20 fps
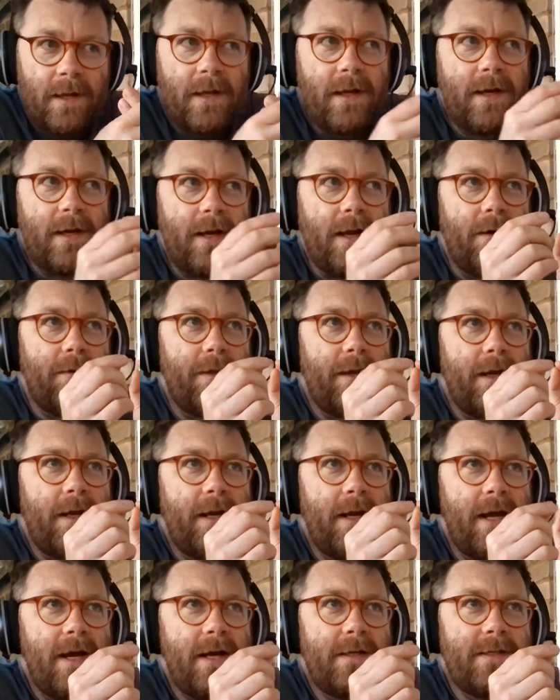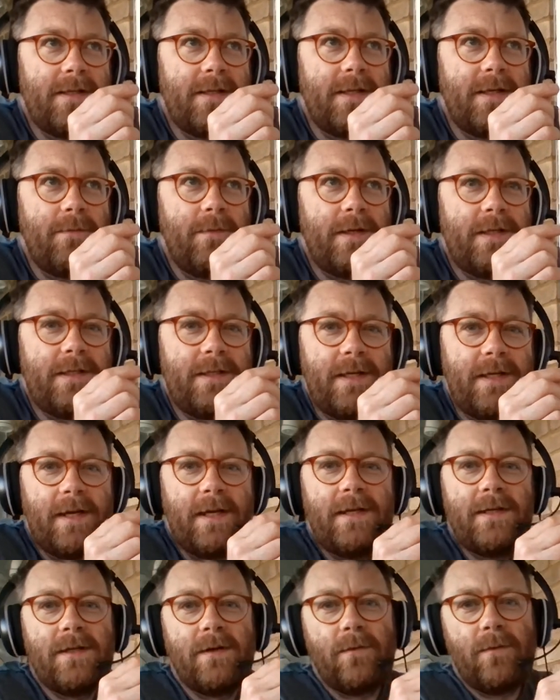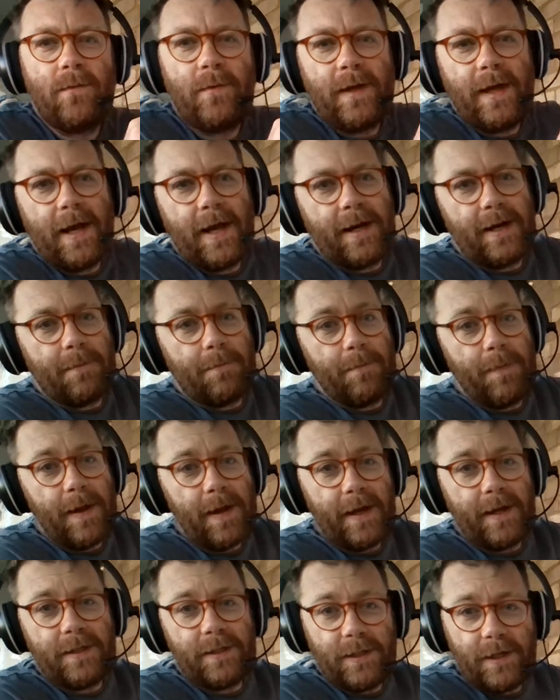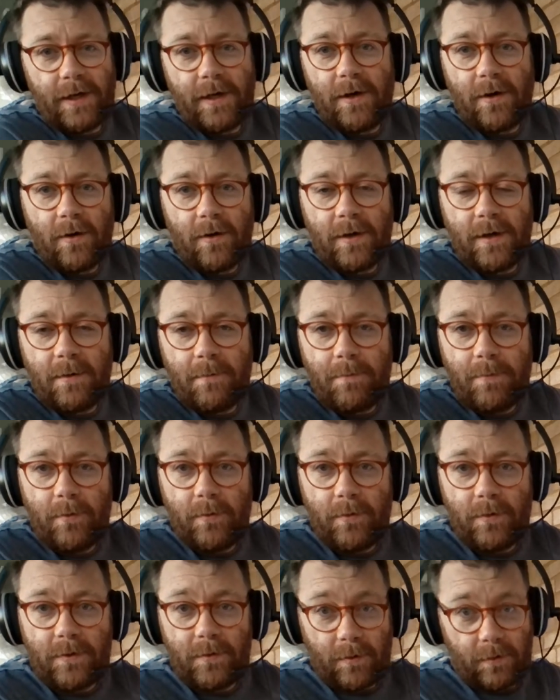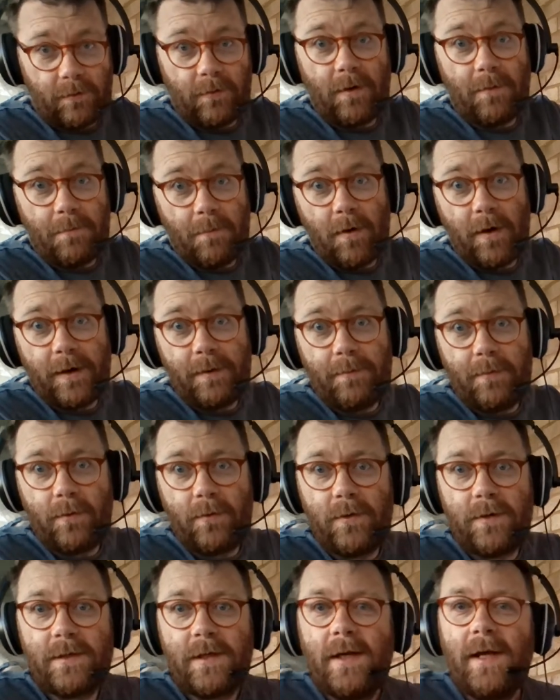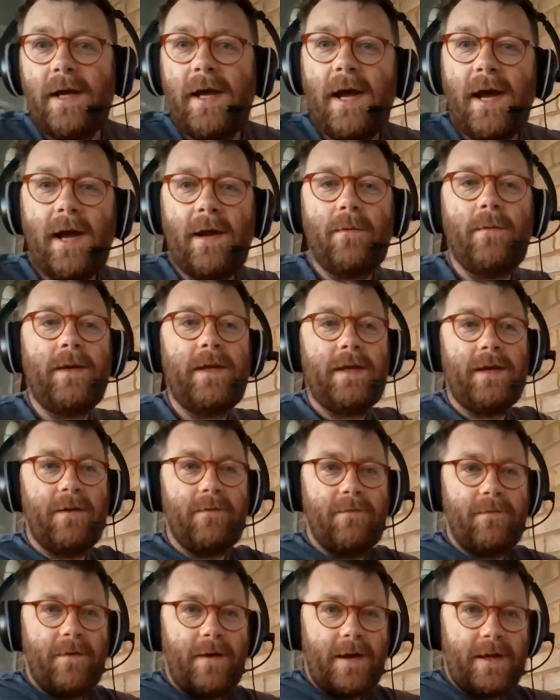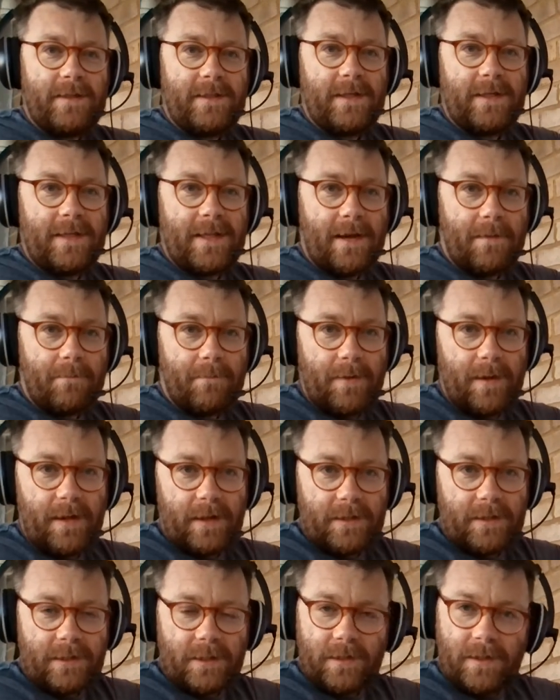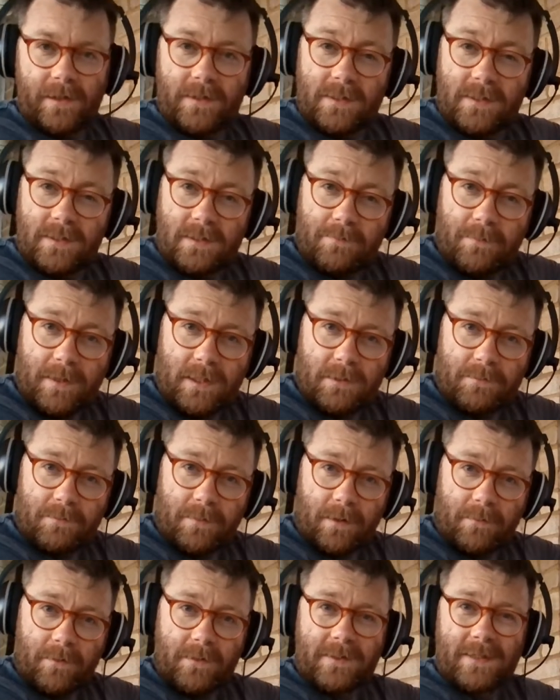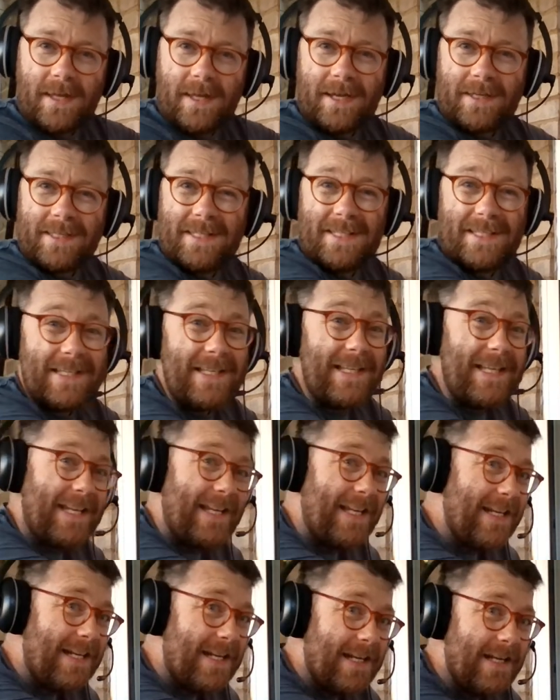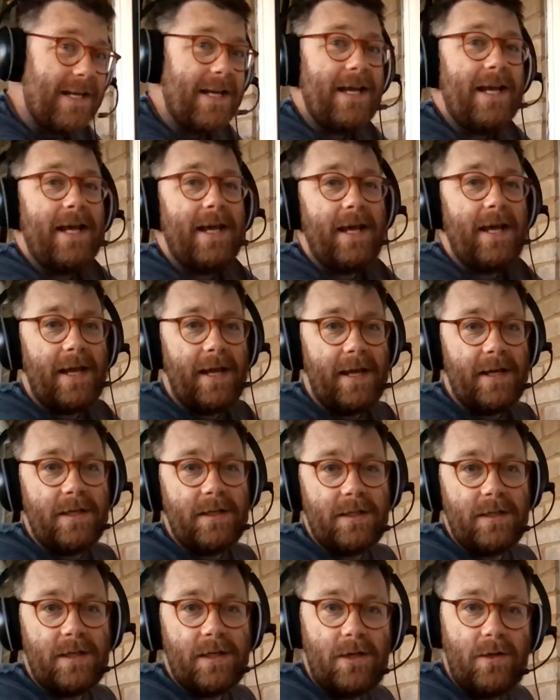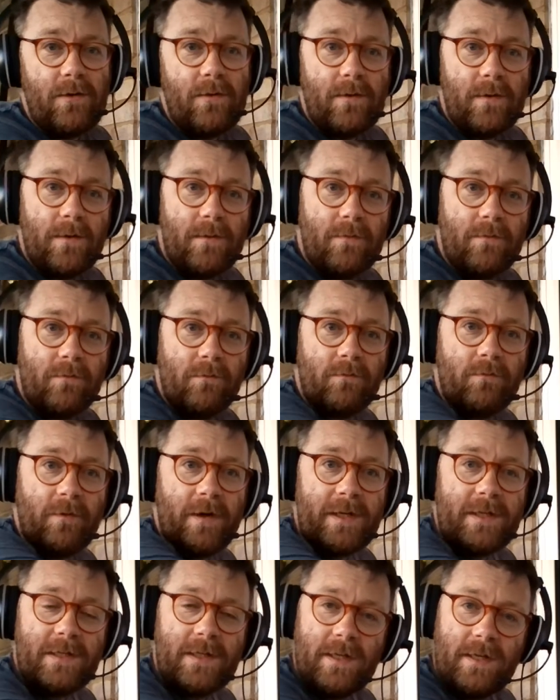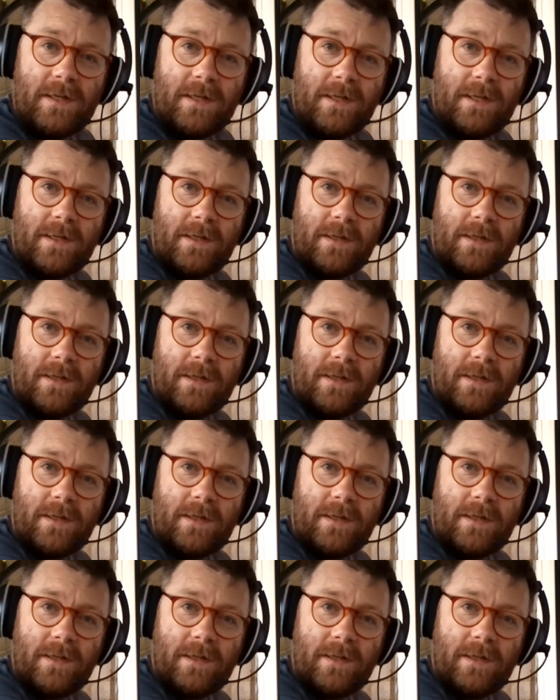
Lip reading: Now, the last thing we did, we had a picture on the board or on my board, and we converted that picture, those speech bubbles, that scene, into written